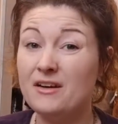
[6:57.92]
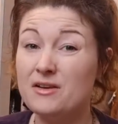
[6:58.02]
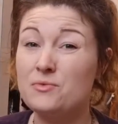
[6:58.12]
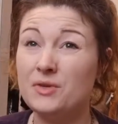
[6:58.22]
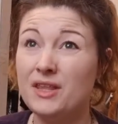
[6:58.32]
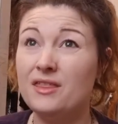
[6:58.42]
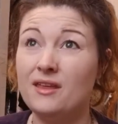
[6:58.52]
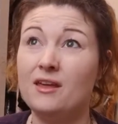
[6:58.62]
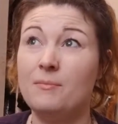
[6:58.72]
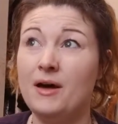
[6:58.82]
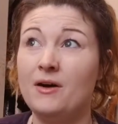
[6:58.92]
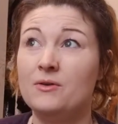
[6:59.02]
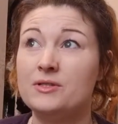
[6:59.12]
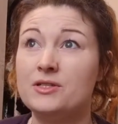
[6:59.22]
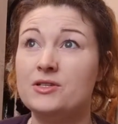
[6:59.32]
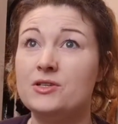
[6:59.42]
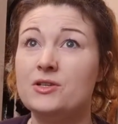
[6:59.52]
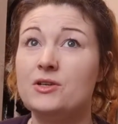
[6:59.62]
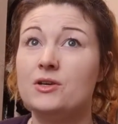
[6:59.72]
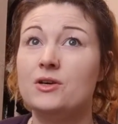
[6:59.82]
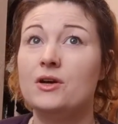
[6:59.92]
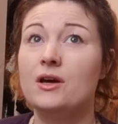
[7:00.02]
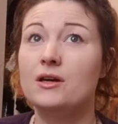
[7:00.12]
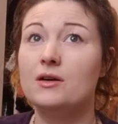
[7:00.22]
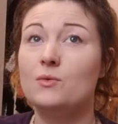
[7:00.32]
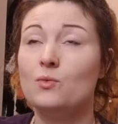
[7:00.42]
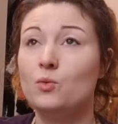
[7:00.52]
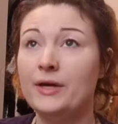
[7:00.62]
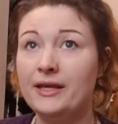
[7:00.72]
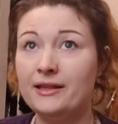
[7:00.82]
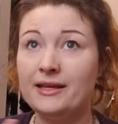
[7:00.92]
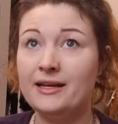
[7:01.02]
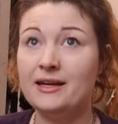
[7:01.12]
gotta really think about, will it